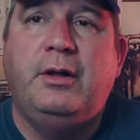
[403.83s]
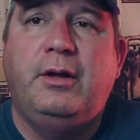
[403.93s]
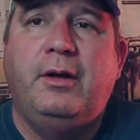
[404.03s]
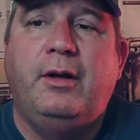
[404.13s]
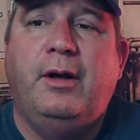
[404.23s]

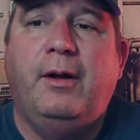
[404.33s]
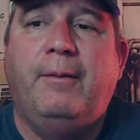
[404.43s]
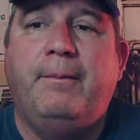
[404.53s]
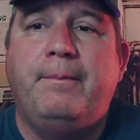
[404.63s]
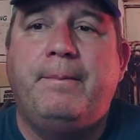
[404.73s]

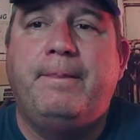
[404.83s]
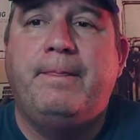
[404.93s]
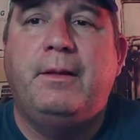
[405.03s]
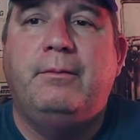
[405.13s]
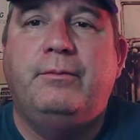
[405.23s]

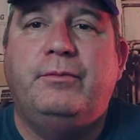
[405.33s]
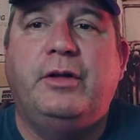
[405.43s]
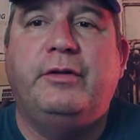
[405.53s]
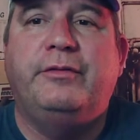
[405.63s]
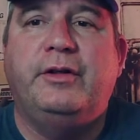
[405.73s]
Another
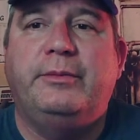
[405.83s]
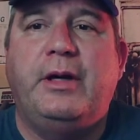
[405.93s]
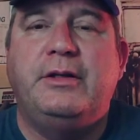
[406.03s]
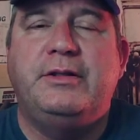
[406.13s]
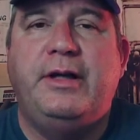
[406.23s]
friend of
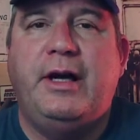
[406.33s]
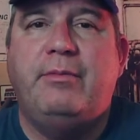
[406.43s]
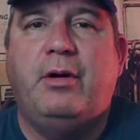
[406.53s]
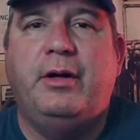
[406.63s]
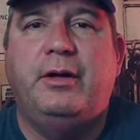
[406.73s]
mine's dad
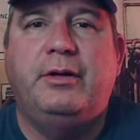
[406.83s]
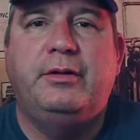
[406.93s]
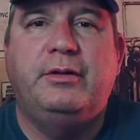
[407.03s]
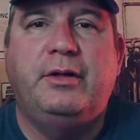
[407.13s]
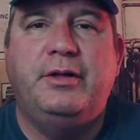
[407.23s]
bought a
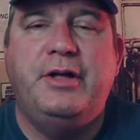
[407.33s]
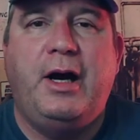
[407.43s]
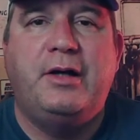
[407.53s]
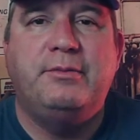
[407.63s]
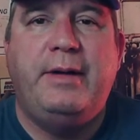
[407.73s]

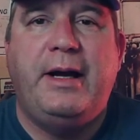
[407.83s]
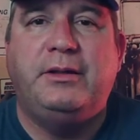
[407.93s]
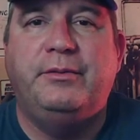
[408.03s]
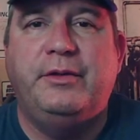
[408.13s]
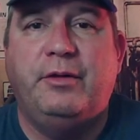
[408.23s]
Dodge
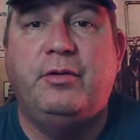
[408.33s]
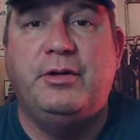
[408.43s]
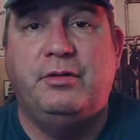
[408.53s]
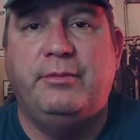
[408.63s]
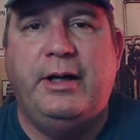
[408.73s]
Magnum, the
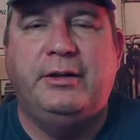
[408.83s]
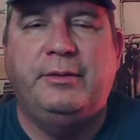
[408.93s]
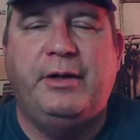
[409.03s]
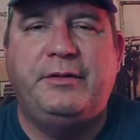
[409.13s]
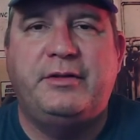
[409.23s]
original Magnum,
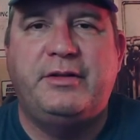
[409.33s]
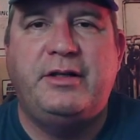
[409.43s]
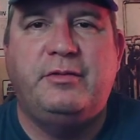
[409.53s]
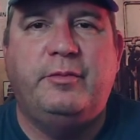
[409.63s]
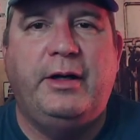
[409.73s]
not the
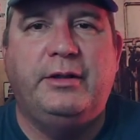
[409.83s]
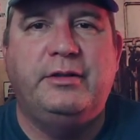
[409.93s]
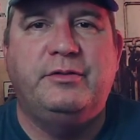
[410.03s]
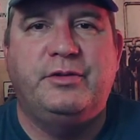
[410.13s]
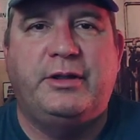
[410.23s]
station wagon. This
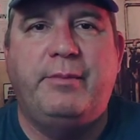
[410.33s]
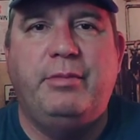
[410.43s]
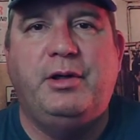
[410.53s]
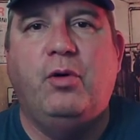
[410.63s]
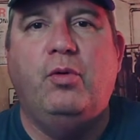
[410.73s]
was like a big
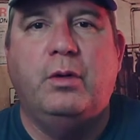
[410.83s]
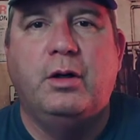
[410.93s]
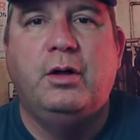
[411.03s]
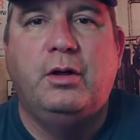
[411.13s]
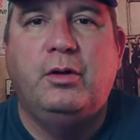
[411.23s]
old
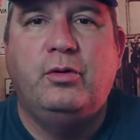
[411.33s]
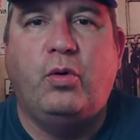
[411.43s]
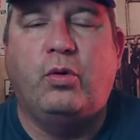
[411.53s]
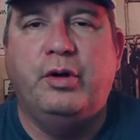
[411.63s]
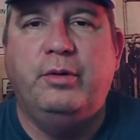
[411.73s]

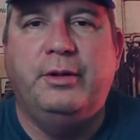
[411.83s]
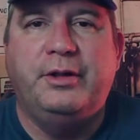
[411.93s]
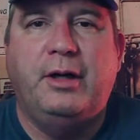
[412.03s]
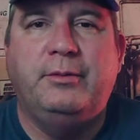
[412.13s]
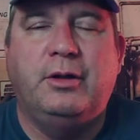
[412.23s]
Cordoba
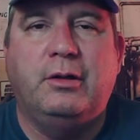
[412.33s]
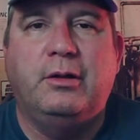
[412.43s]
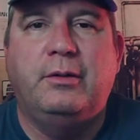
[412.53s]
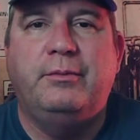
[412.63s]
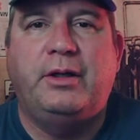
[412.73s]
type car,
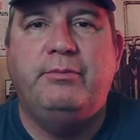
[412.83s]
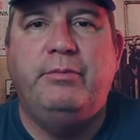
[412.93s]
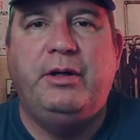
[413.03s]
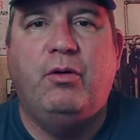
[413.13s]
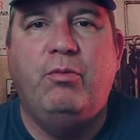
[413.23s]
like big
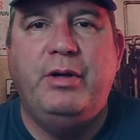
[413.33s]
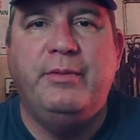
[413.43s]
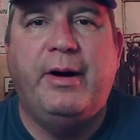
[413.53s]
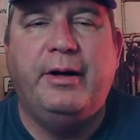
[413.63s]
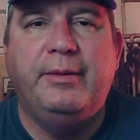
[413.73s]
old
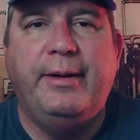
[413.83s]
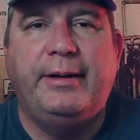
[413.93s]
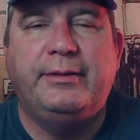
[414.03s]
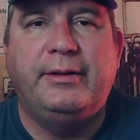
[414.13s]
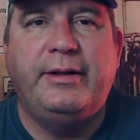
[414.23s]
B-body back
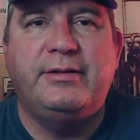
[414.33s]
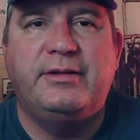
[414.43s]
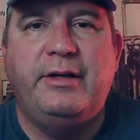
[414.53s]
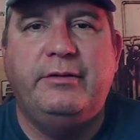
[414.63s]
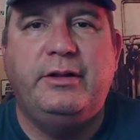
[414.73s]
in the late
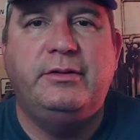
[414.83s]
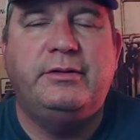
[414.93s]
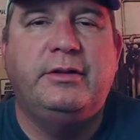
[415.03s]
70s.